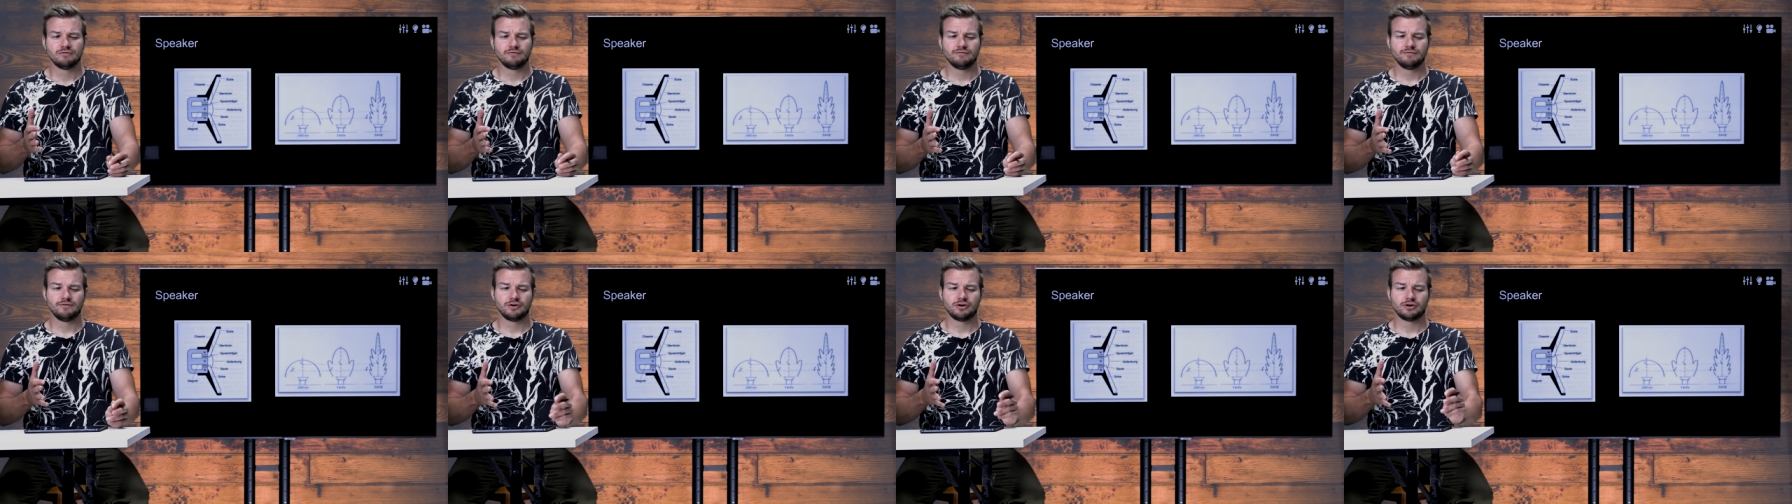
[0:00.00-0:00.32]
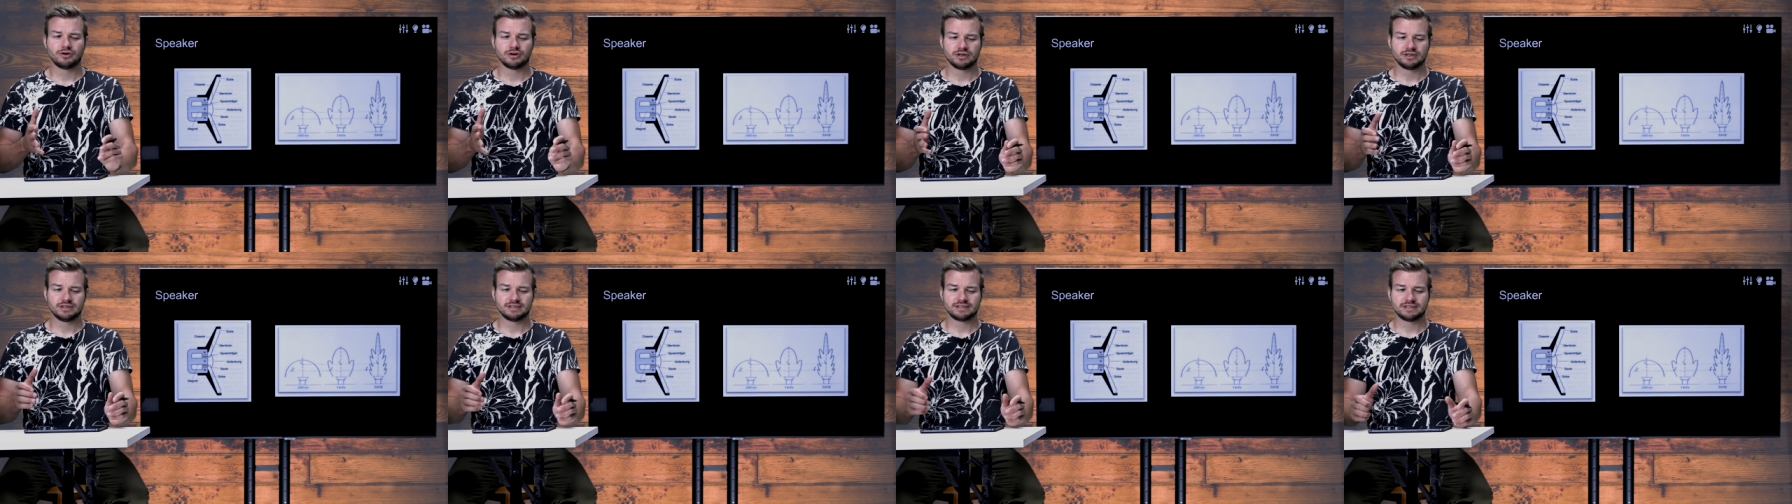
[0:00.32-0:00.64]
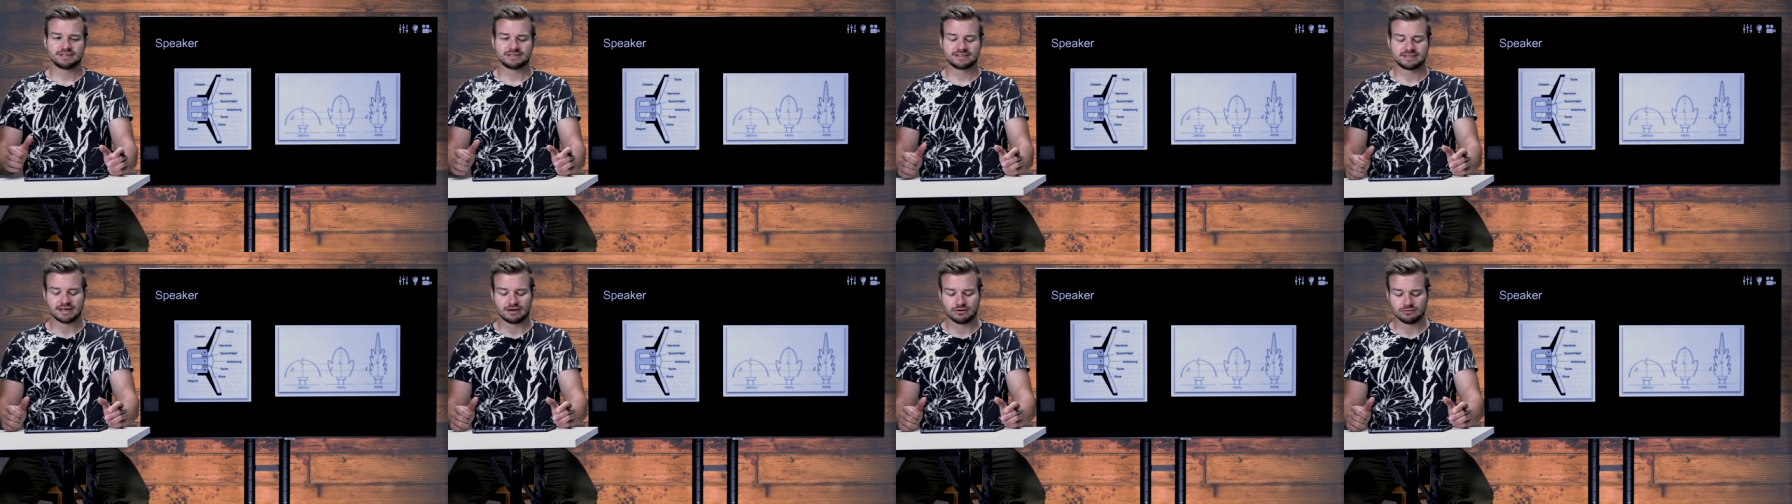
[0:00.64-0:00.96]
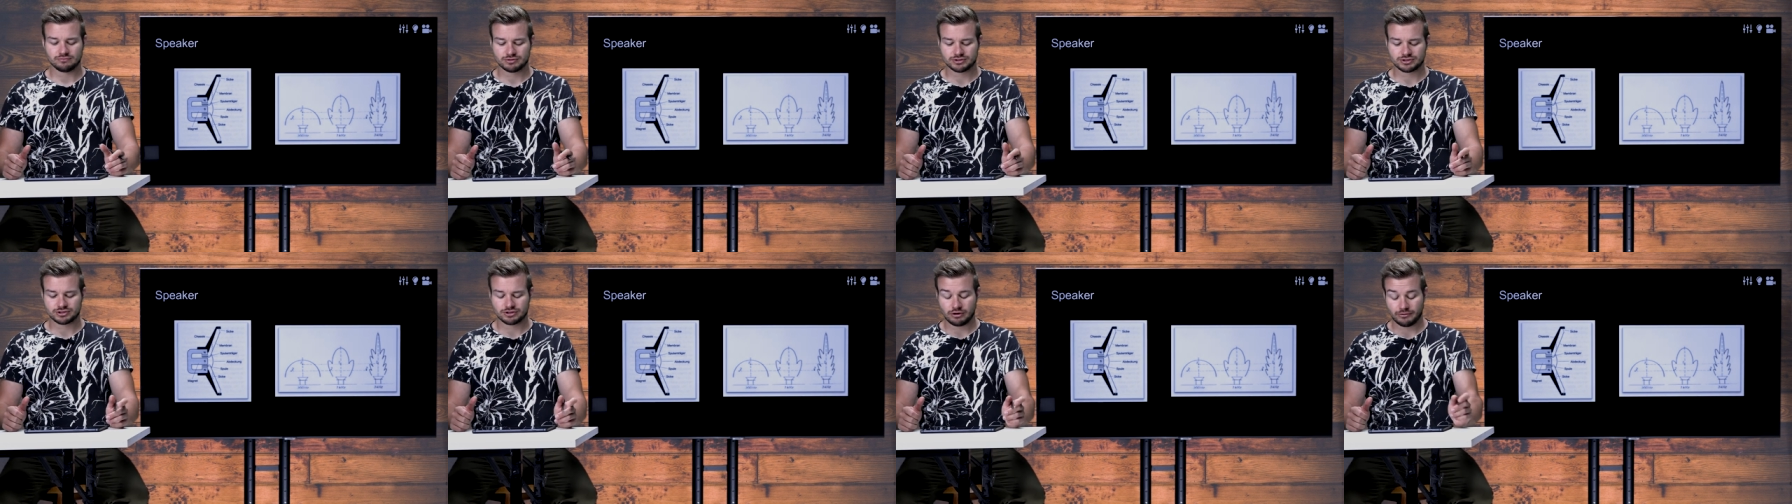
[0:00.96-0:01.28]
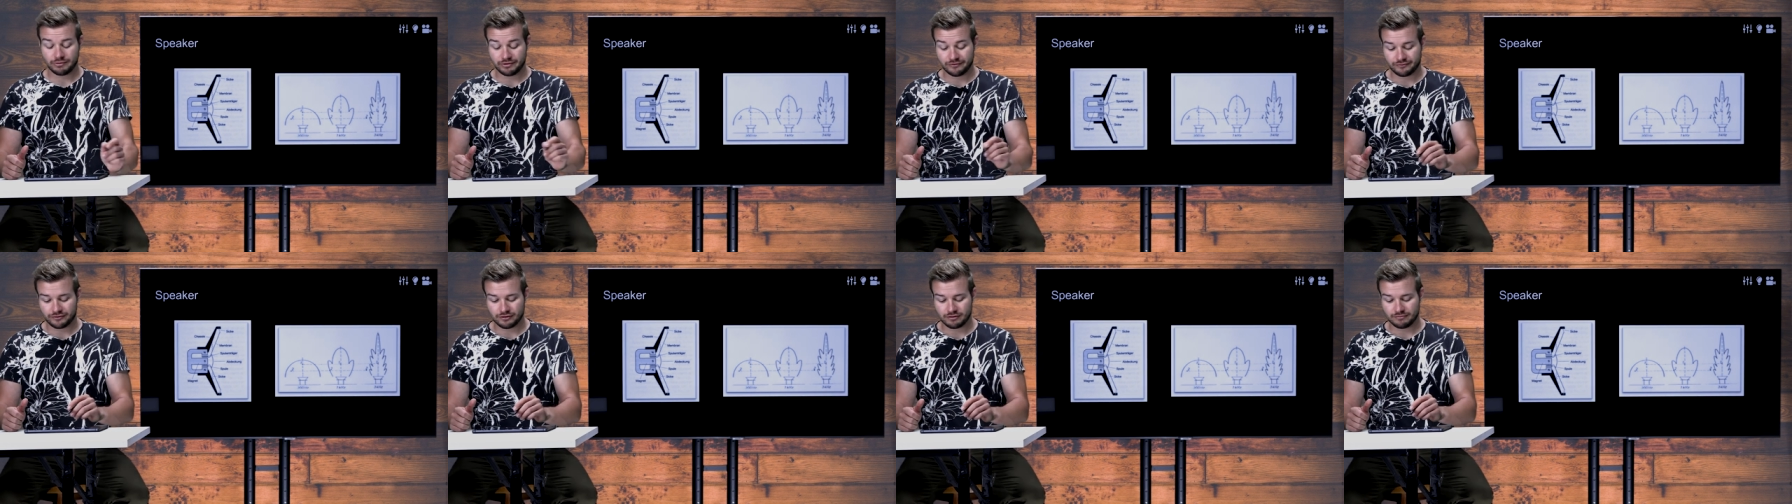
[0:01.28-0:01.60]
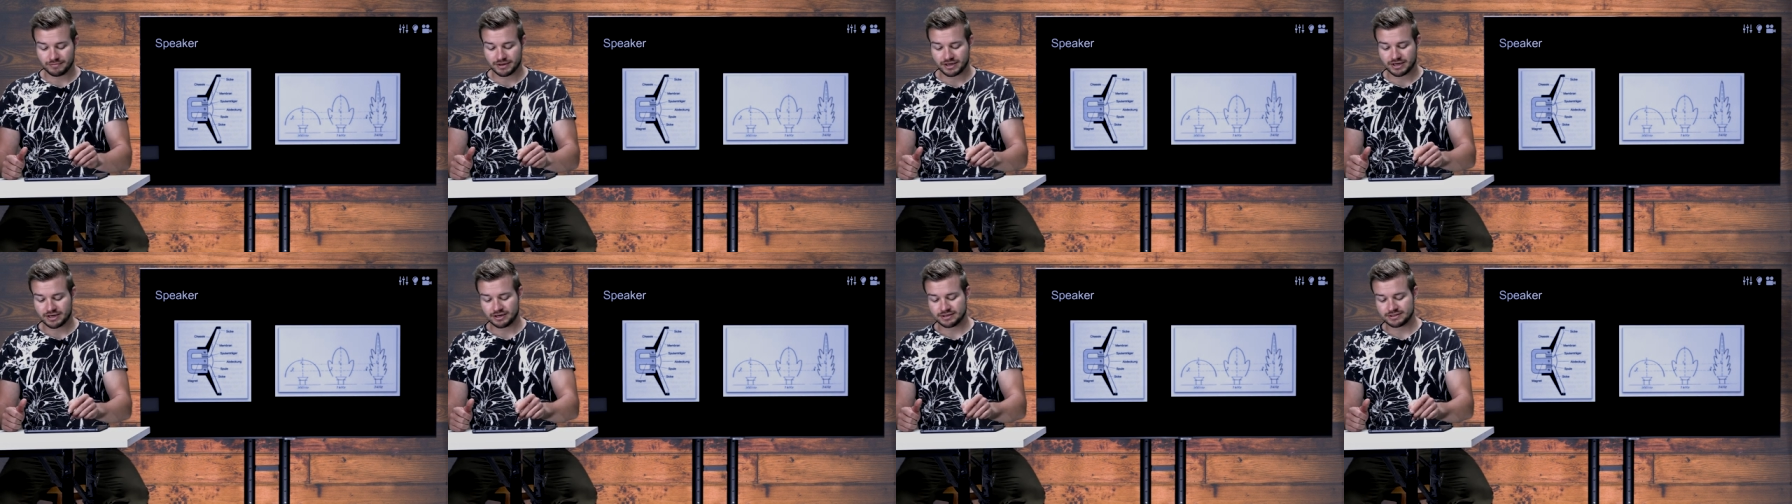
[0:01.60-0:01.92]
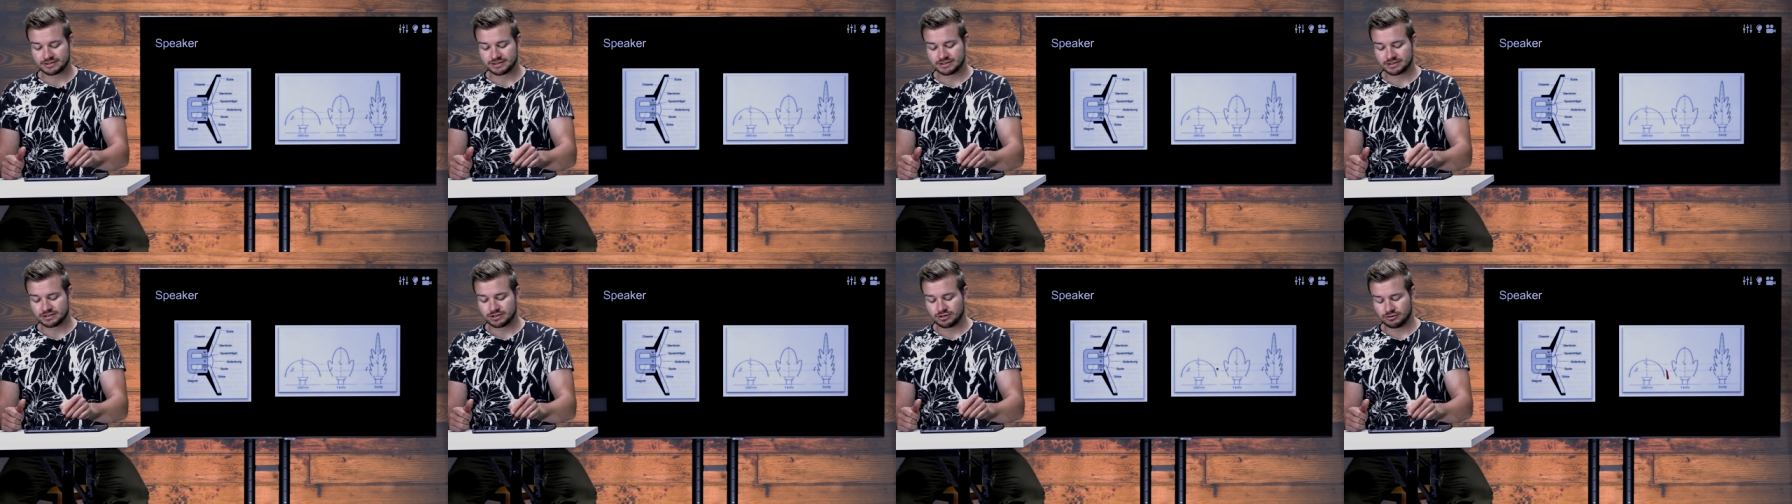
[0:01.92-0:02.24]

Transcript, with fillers: where the sound was coming from because it